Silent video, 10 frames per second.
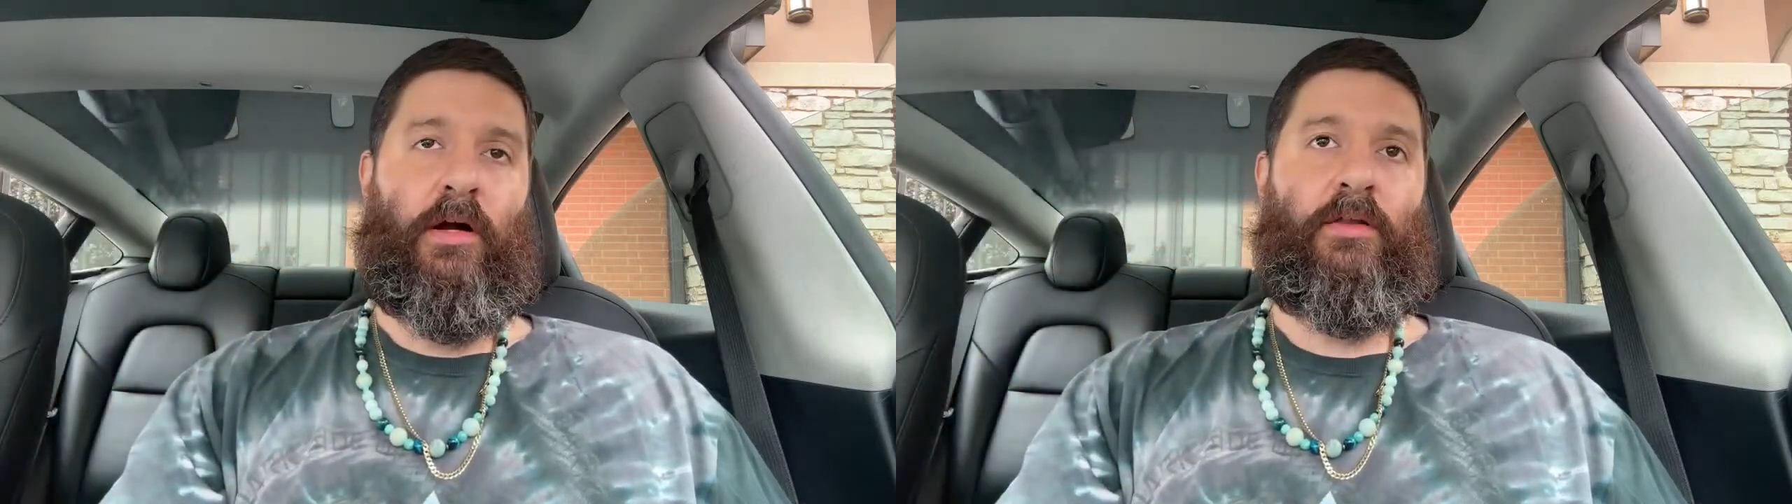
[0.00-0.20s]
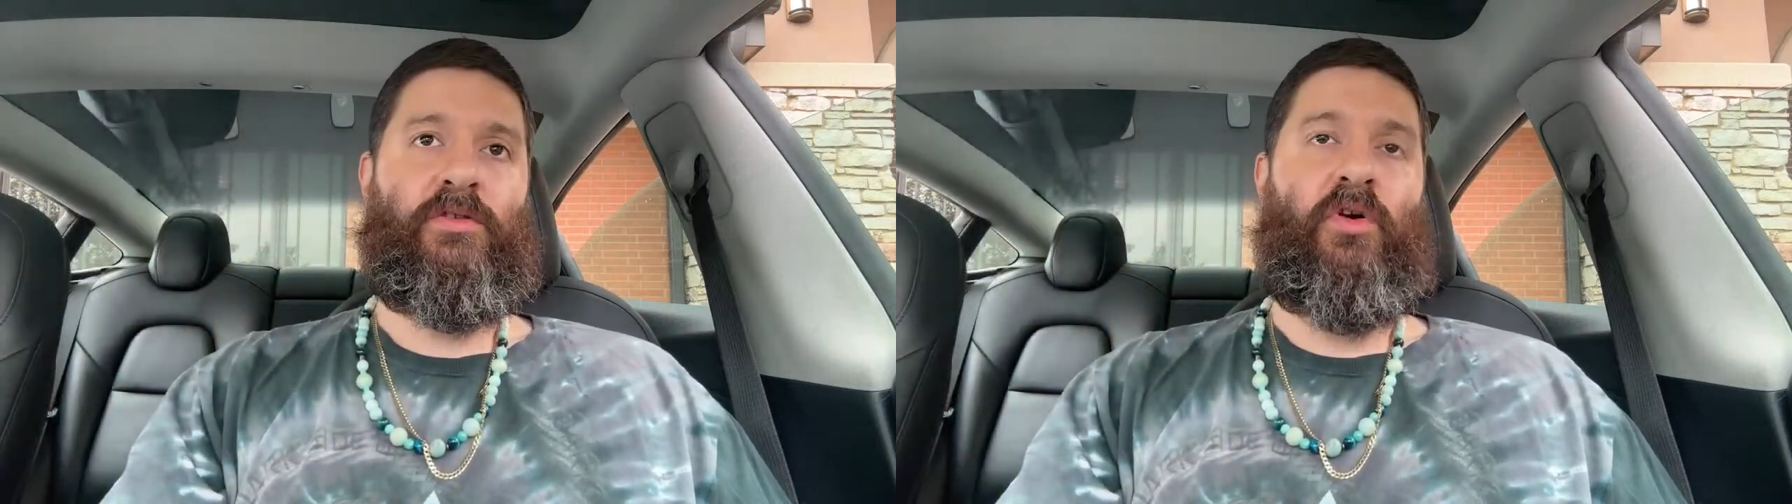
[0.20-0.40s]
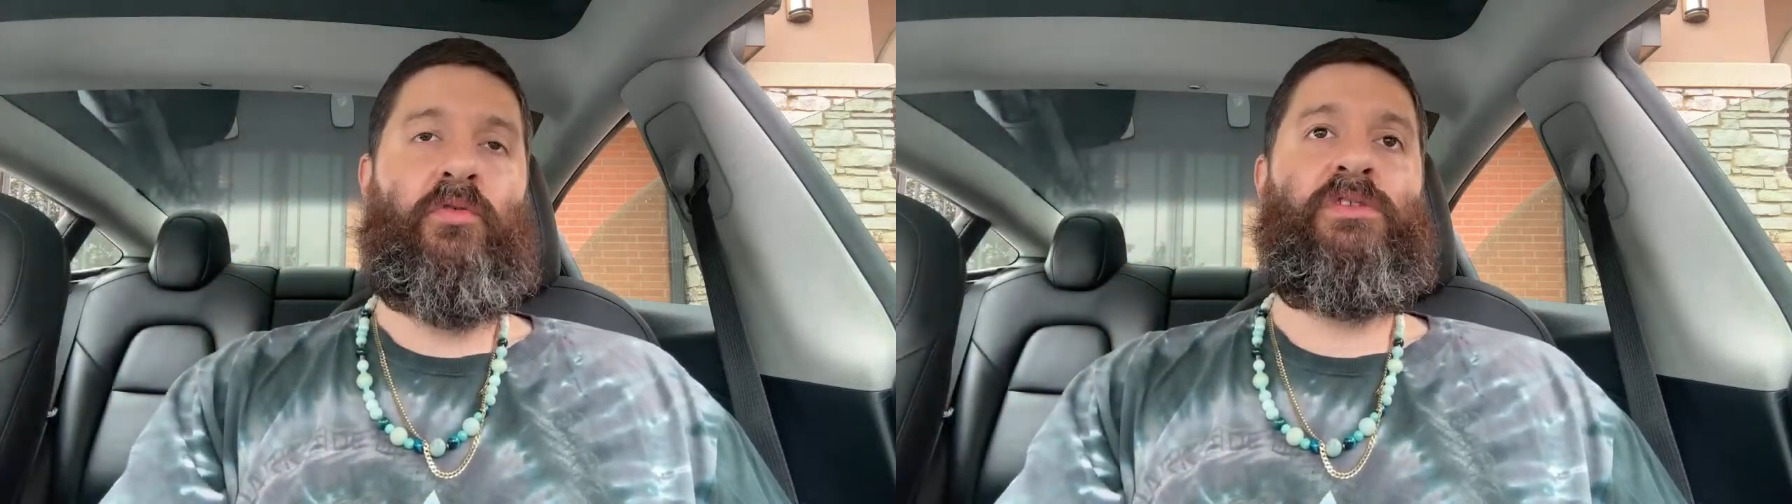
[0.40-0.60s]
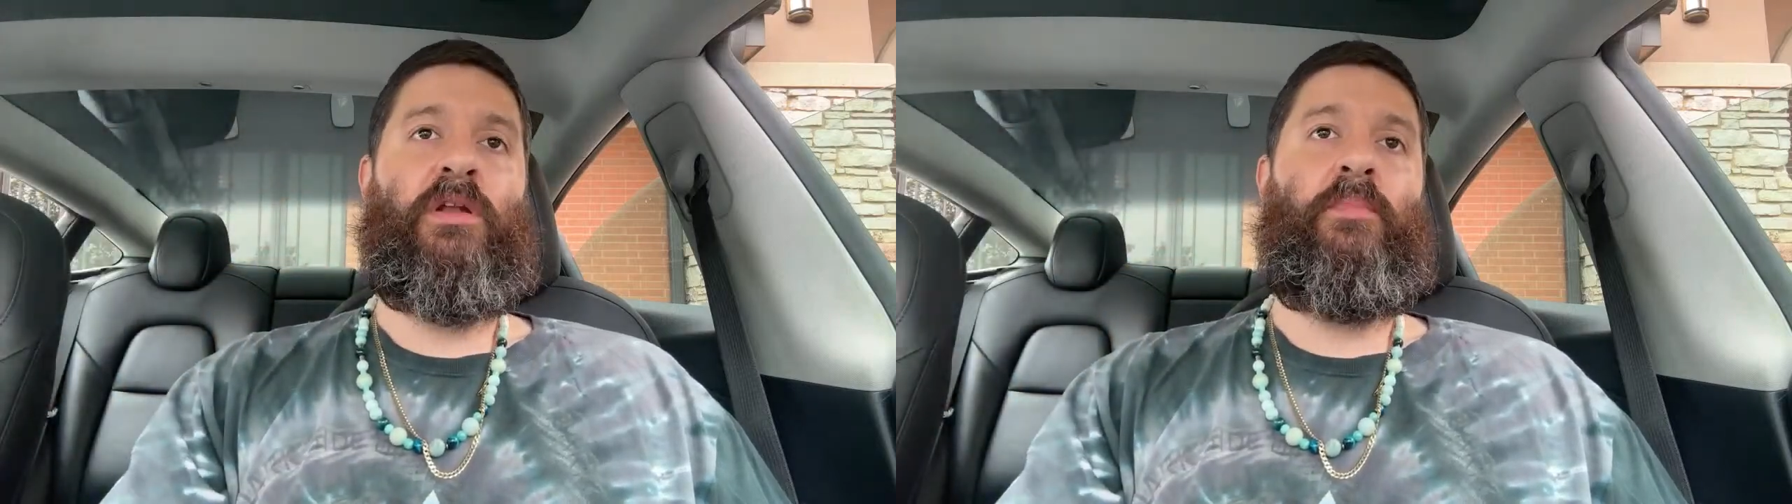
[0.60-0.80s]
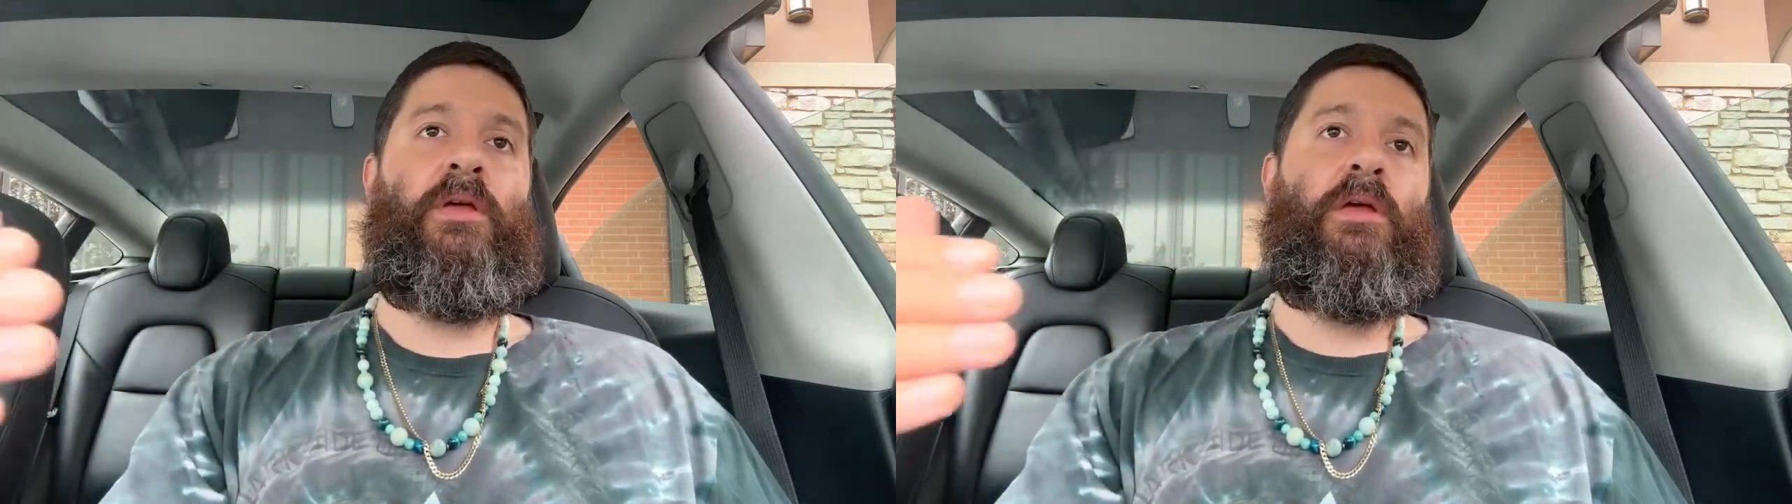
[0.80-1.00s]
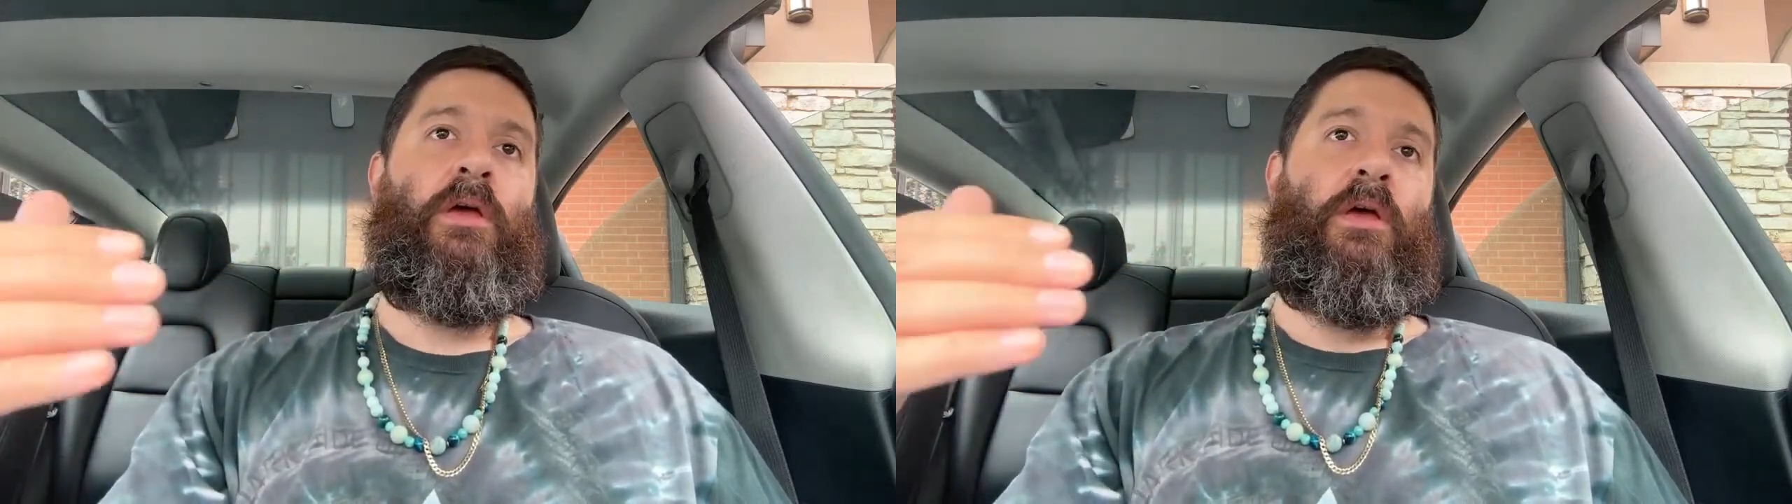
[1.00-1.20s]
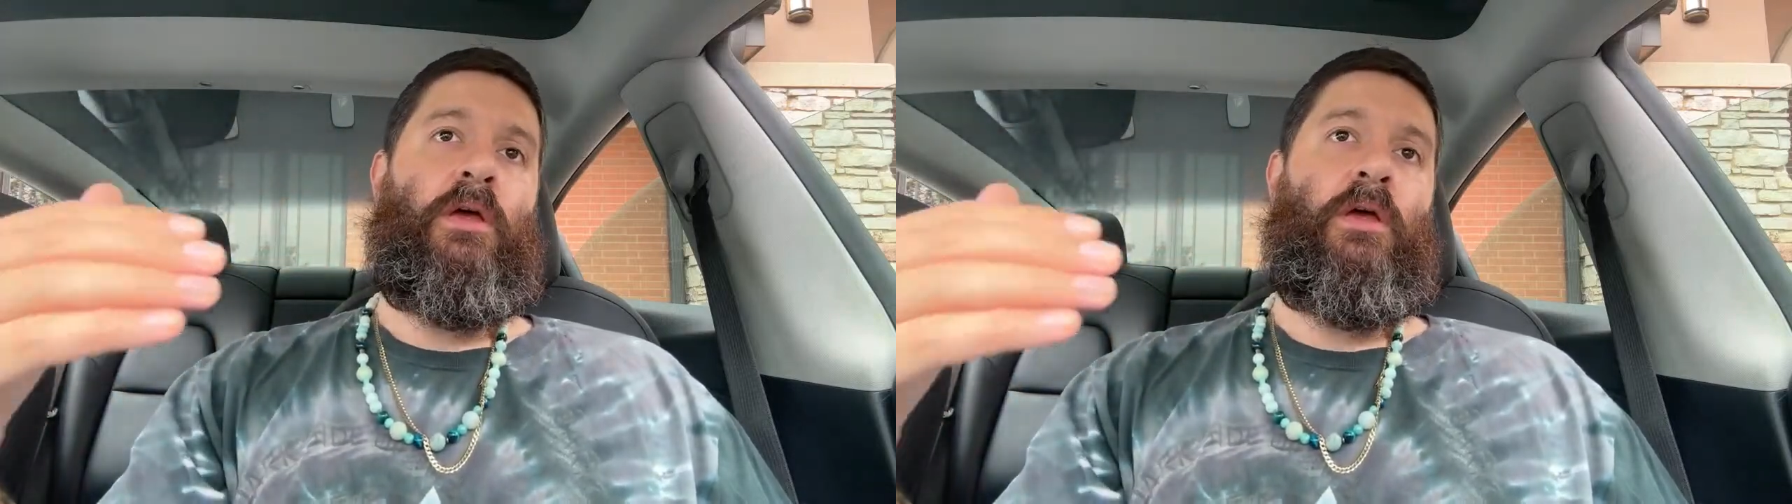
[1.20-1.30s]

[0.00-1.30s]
All right. There's always going to be